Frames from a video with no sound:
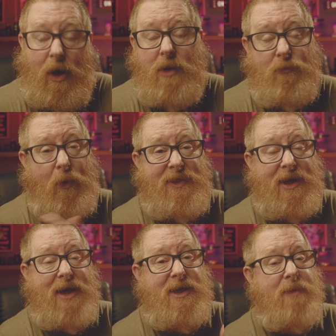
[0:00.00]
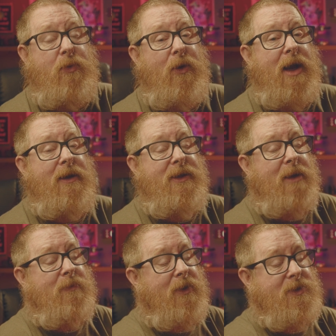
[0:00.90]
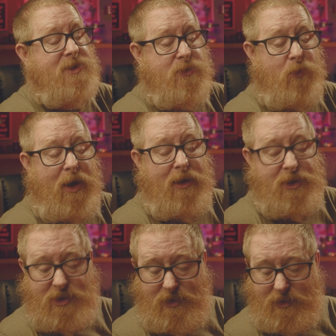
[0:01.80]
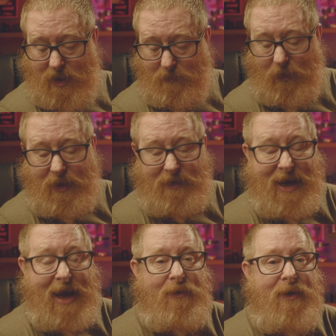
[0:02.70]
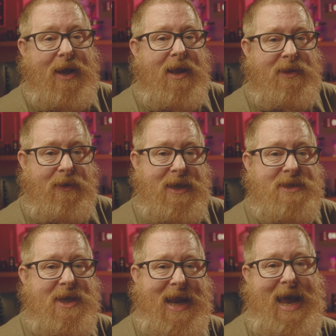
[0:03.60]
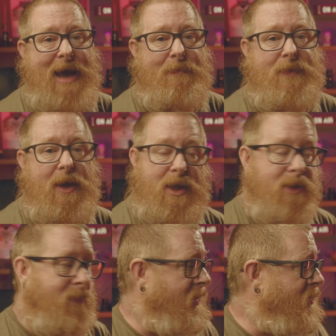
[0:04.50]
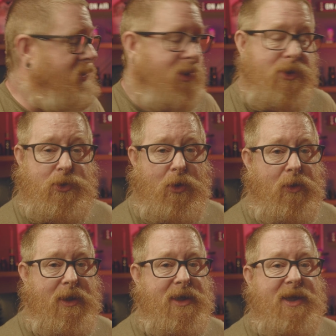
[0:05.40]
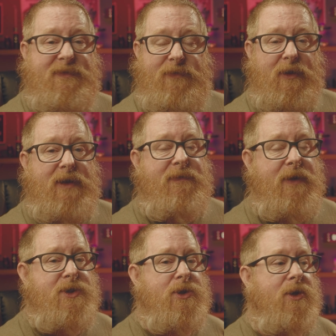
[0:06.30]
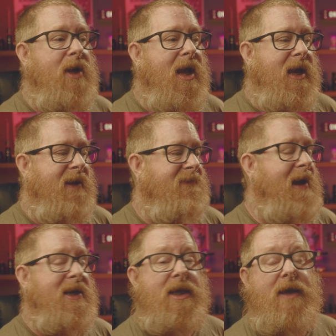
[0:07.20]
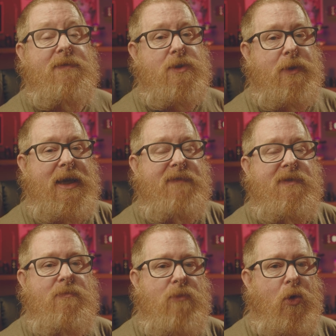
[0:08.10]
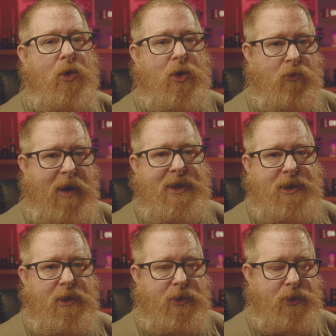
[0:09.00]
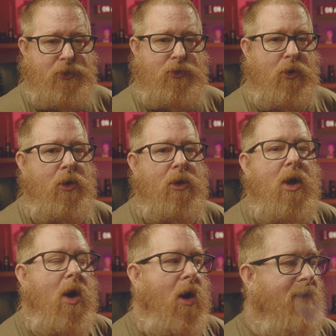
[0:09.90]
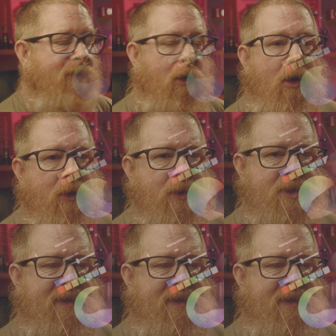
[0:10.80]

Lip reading: and one thing I didn't point out in the up close as well, I should point out now, there is an app that can be used to control it. It's fully featured. In fact, it gives you even more granular control over all those